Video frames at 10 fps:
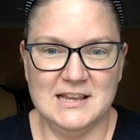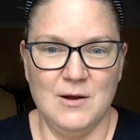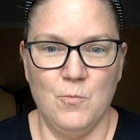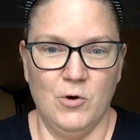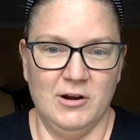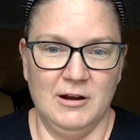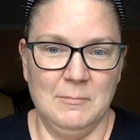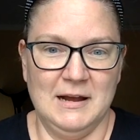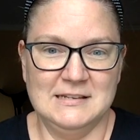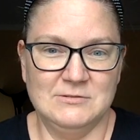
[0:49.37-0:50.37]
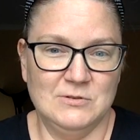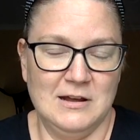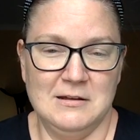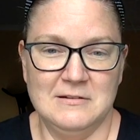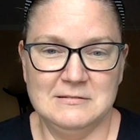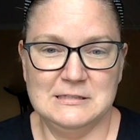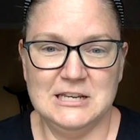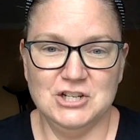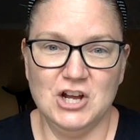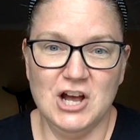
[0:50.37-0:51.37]
I'm wearing my uh,
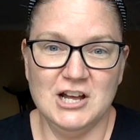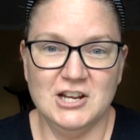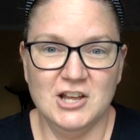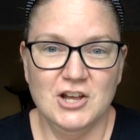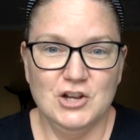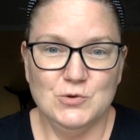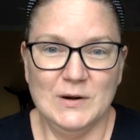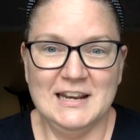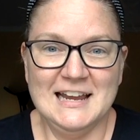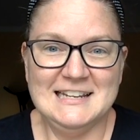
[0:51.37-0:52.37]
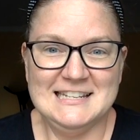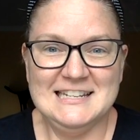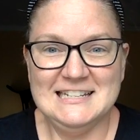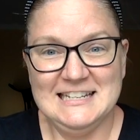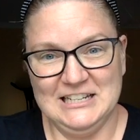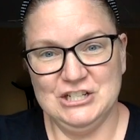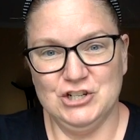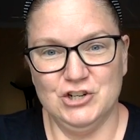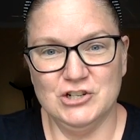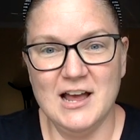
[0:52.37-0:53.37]
StitchCon 2019
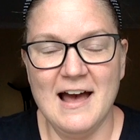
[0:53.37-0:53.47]
t-shirt.